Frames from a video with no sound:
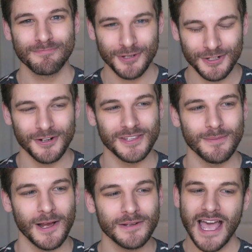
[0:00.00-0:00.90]
put her in the
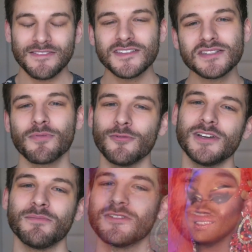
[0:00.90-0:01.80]
bottom. At this
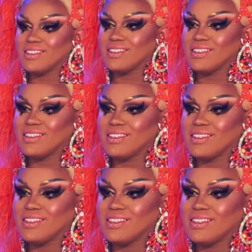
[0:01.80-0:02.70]
point, Mercedes does
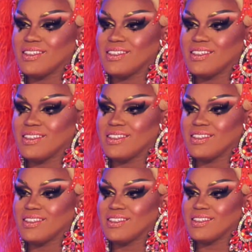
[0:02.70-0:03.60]
not turn
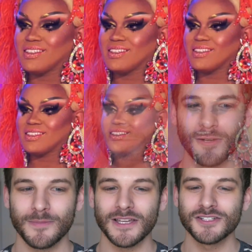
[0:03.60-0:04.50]
it out like she did for
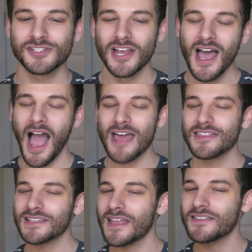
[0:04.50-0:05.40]
Work Bitch. I
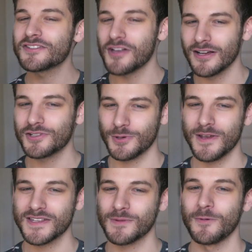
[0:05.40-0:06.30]
think that the song
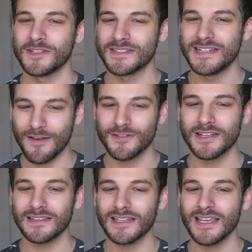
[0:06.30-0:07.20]
choice was
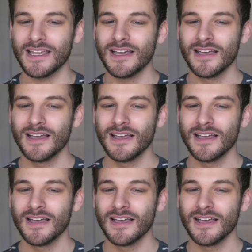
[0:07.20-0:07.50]
definitely...